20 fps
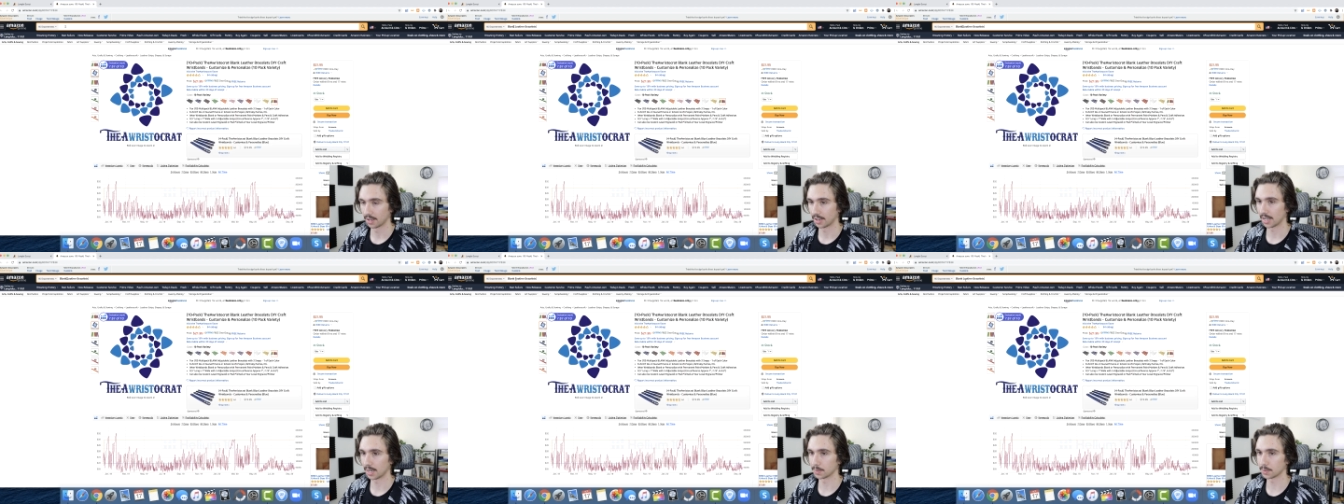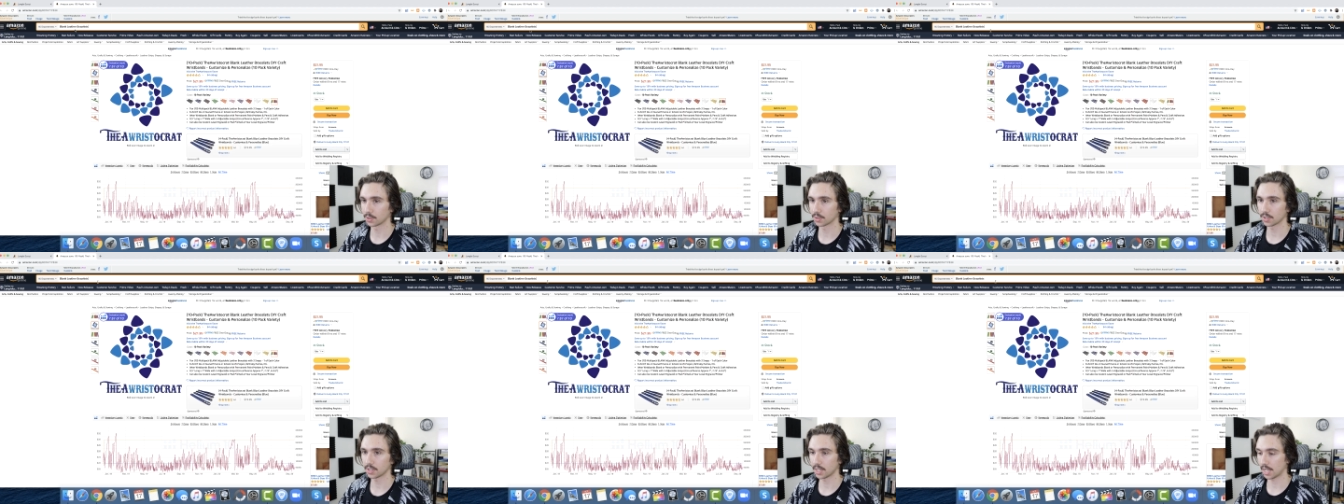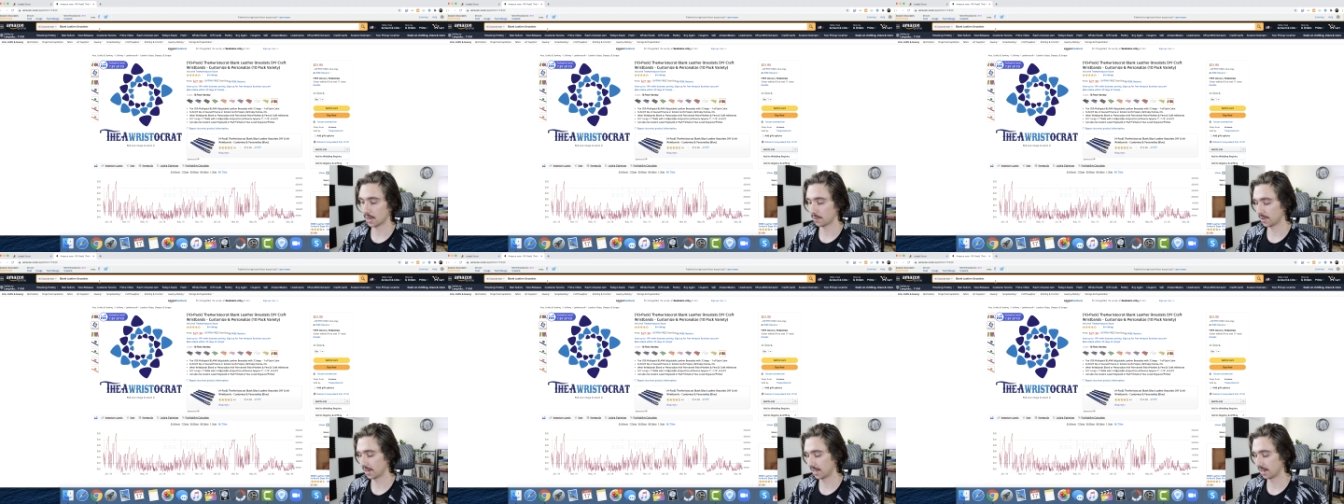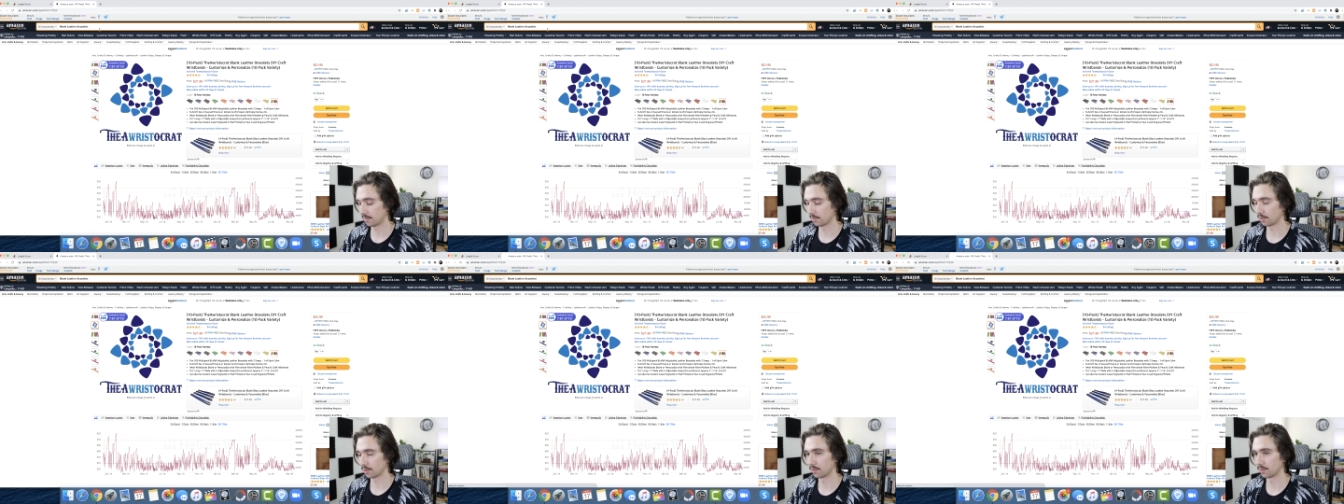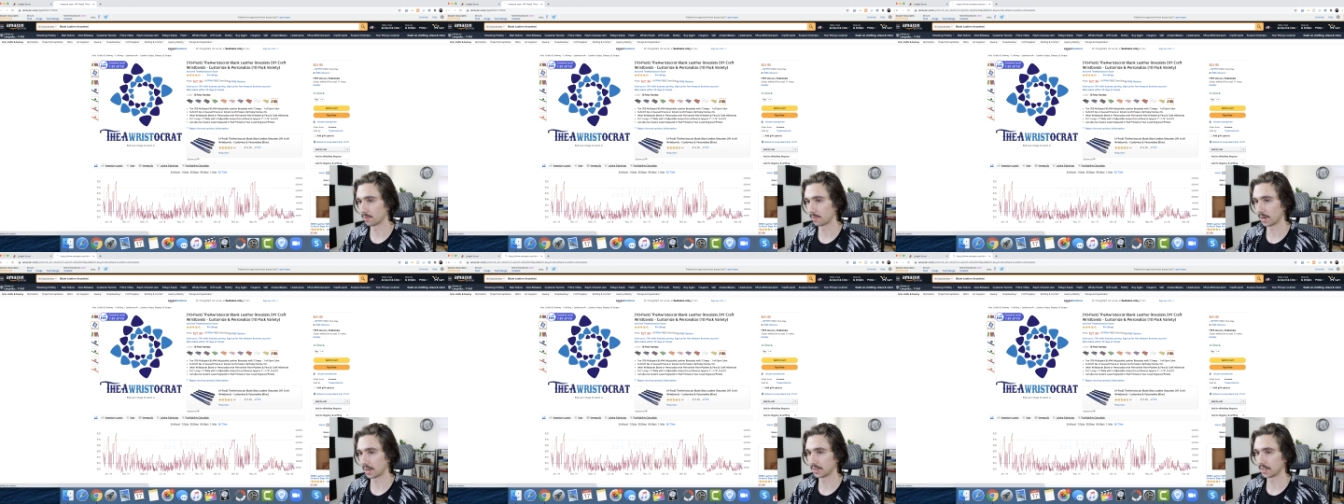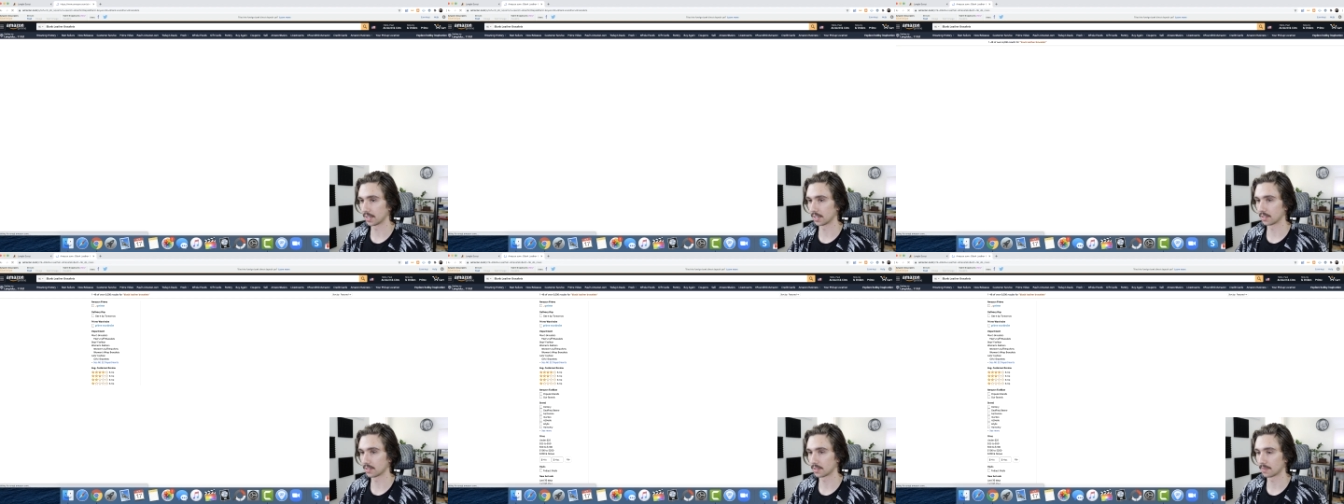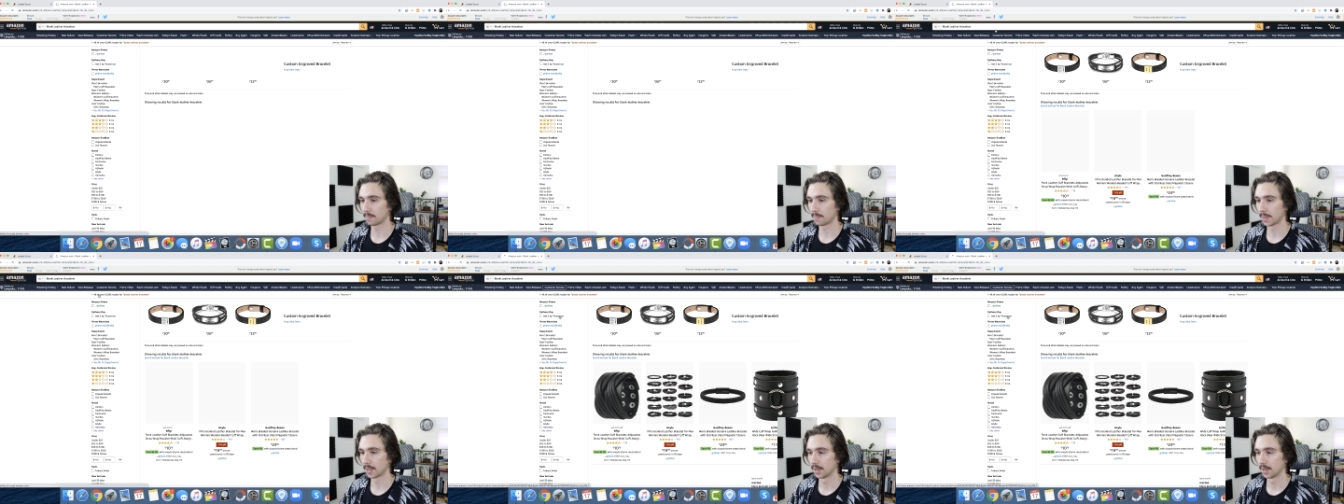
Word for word: Um, so there's a lot we can improve about this.